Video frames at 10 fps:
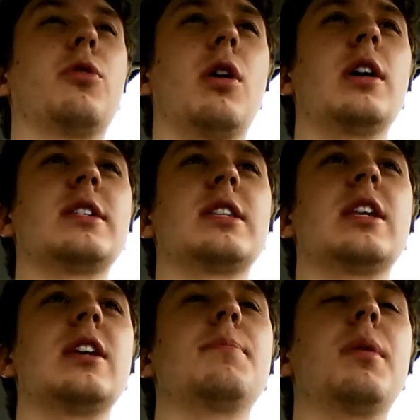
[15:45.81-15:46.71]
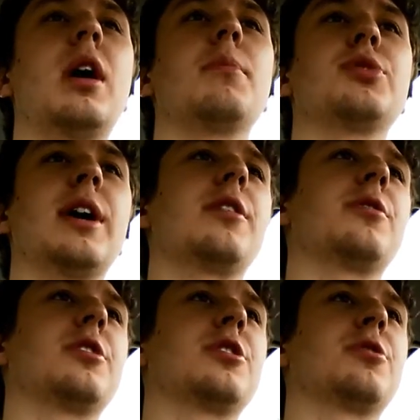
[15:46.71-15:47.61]
crossed the
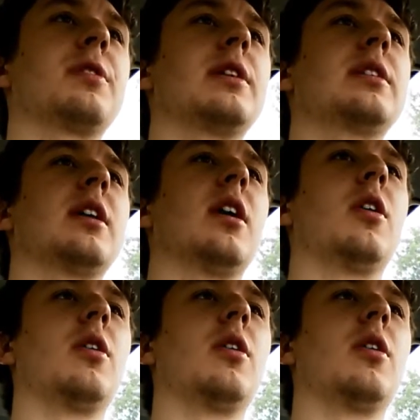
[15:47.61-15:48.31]
bomb-shattered street